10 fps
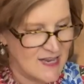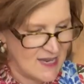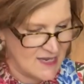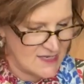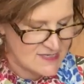
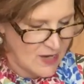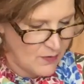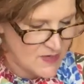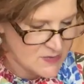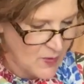is. Now
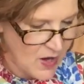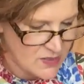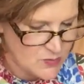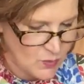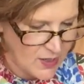in this
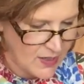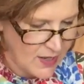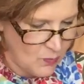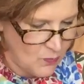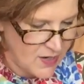box, we're gonna
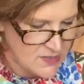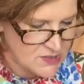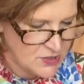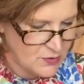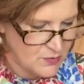get 1,
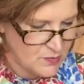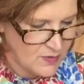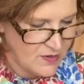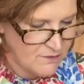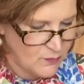2,
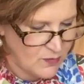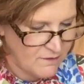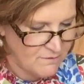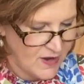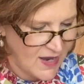3,
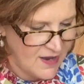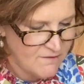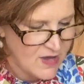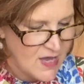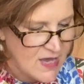4,
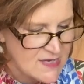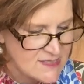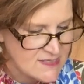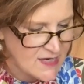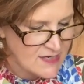5,
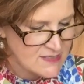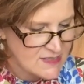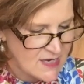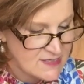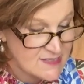6,
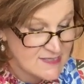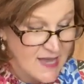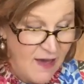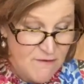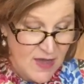
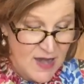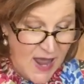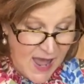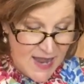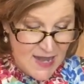7,
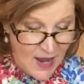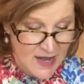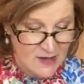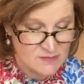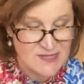8
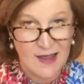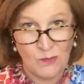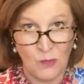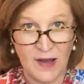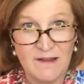items,
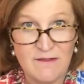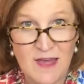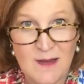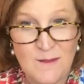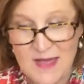and one of
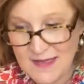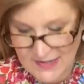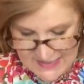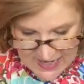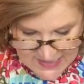them is a